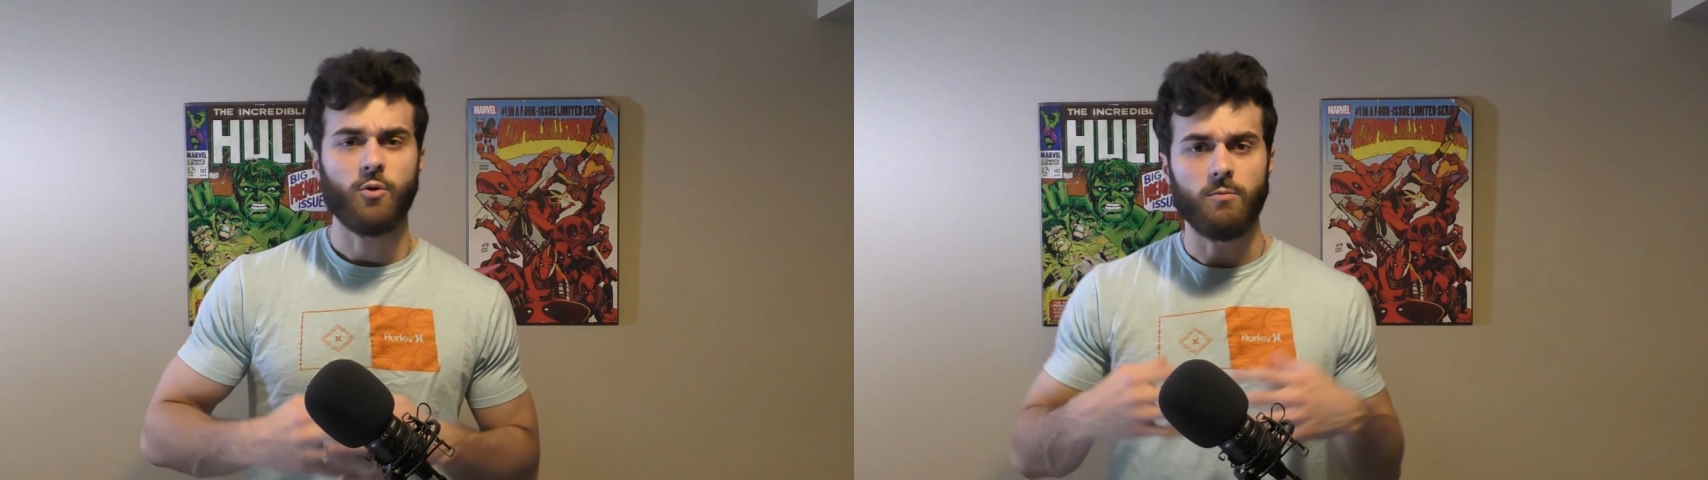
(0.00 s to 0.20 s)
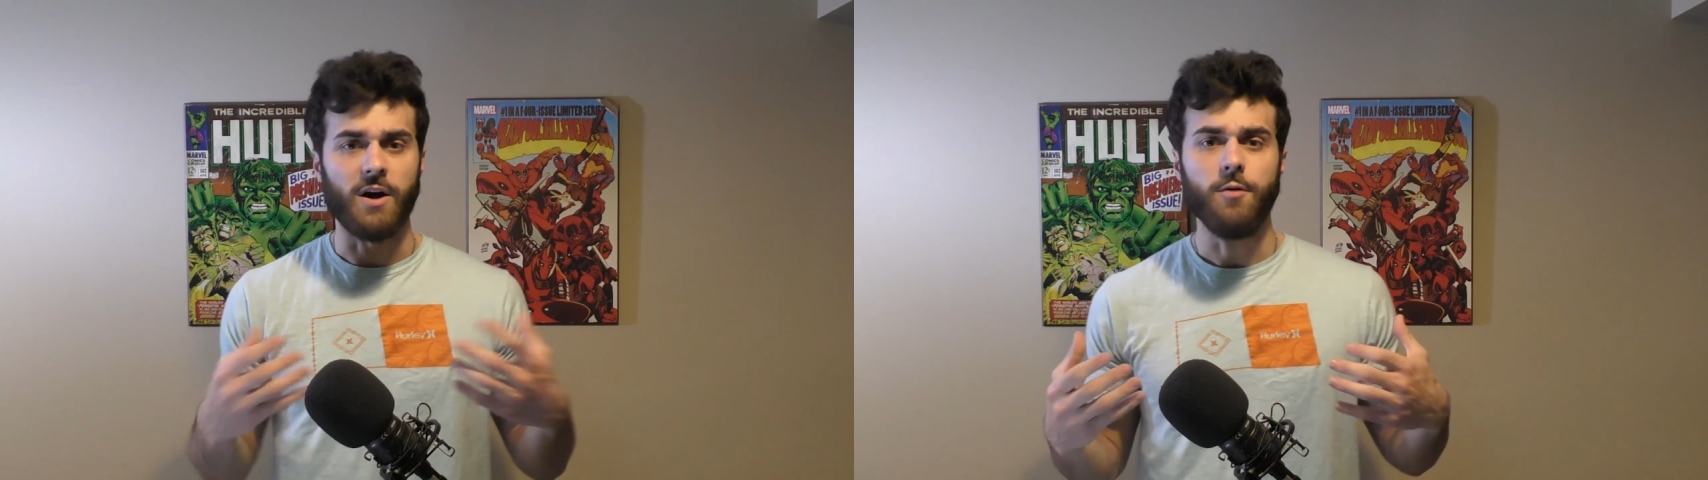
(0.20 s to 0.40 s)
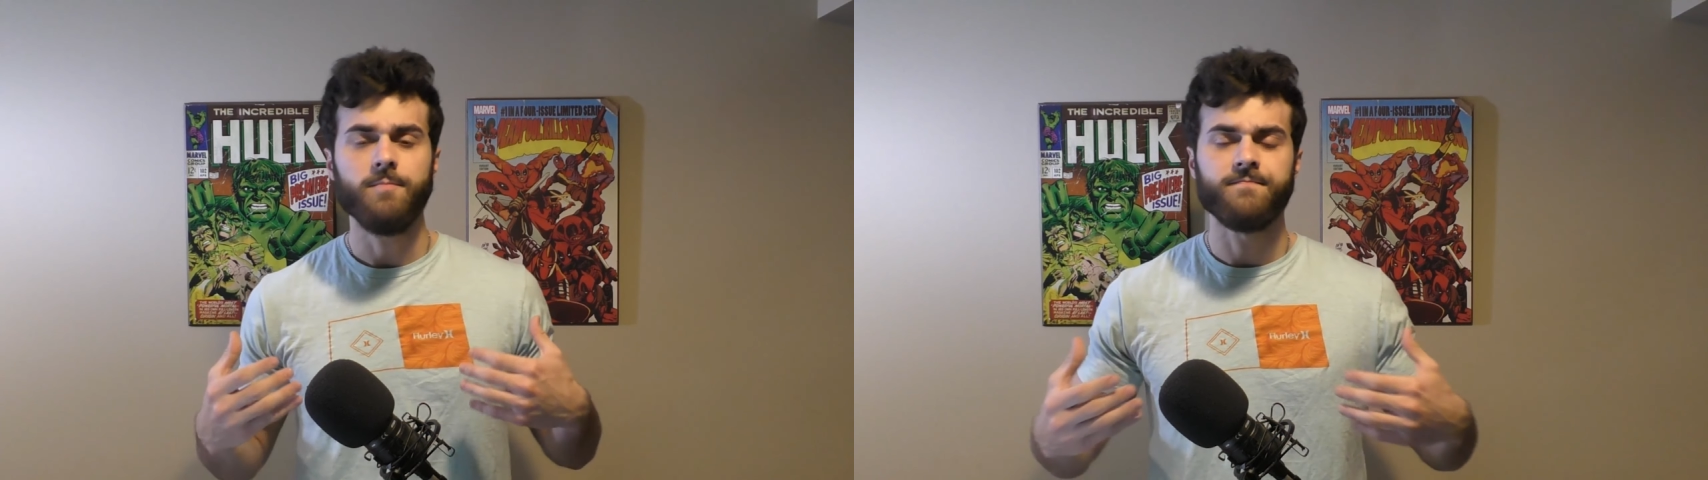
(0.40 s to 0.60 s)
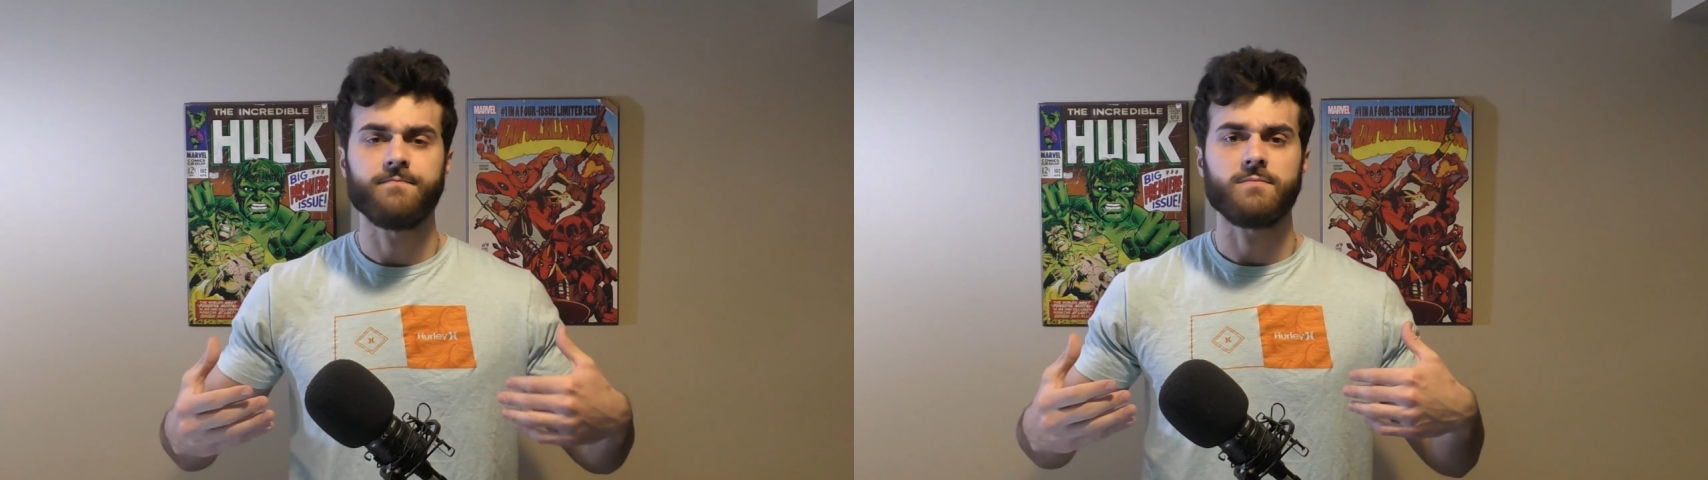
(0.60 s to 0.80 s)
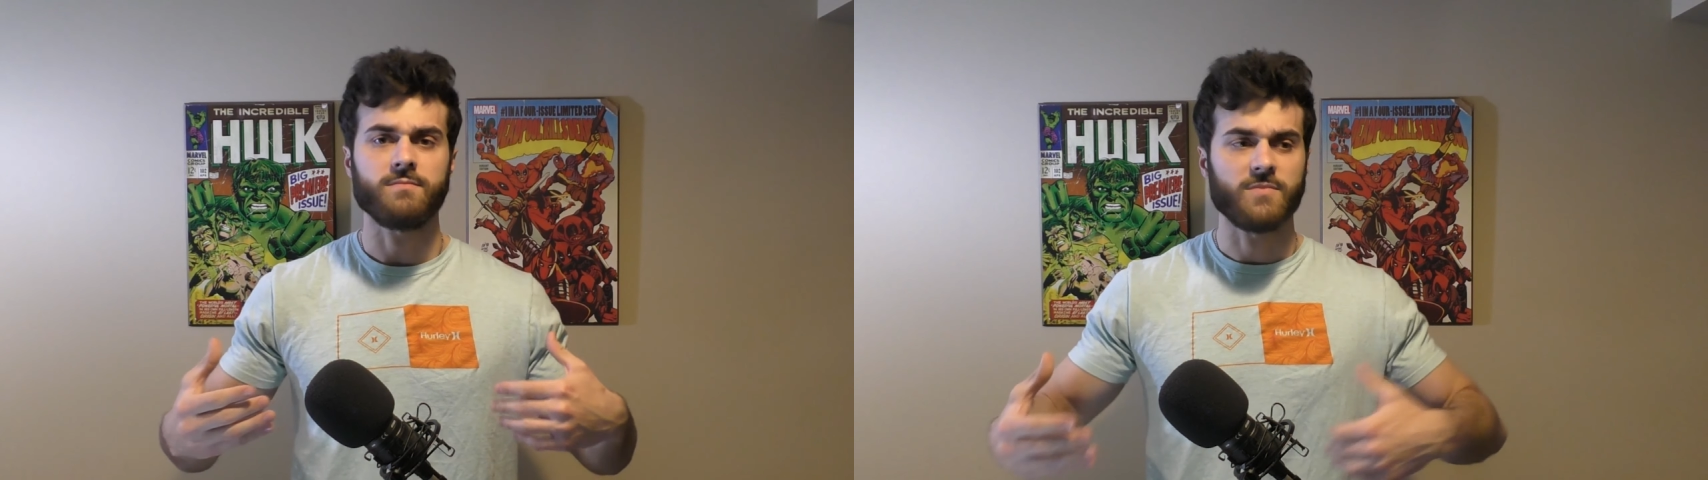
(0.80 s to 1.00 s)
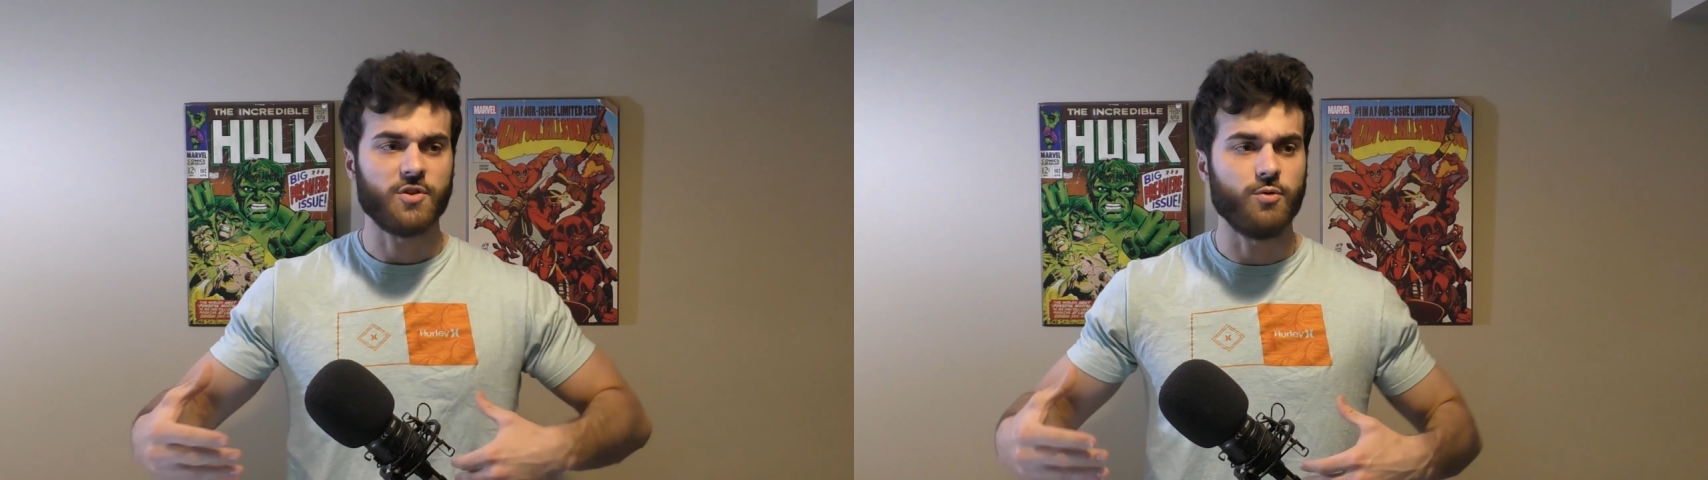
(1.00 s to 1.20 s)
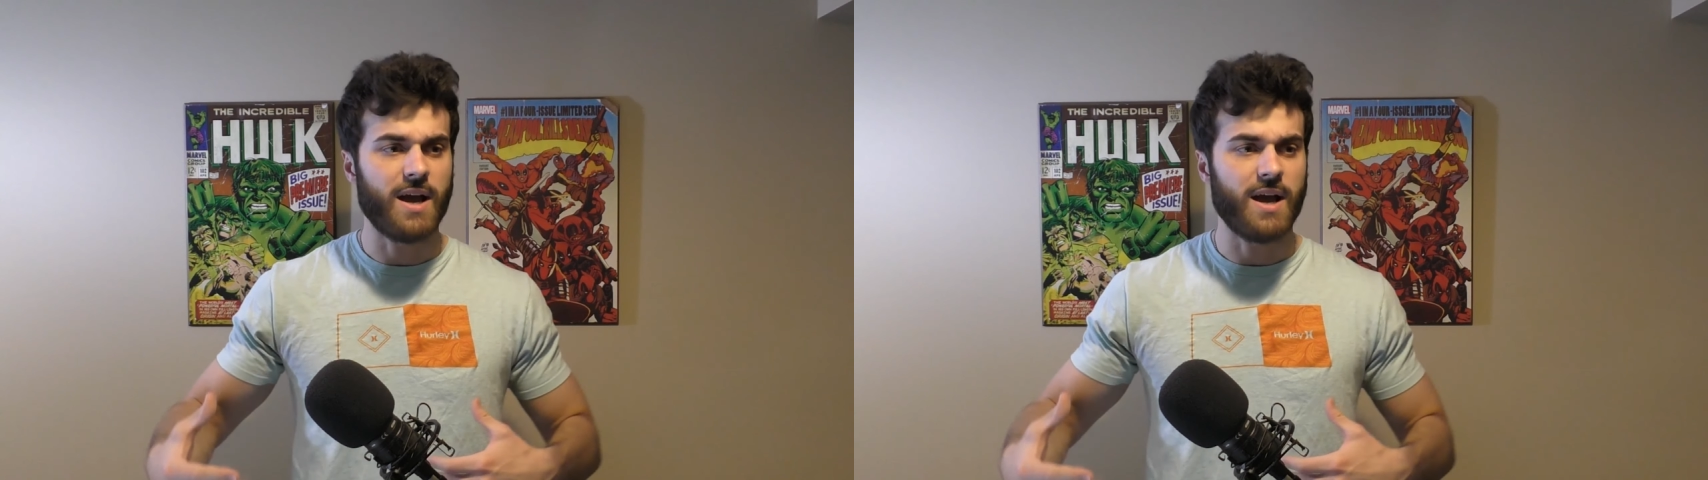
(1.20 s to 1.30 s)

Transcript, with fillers: Well, you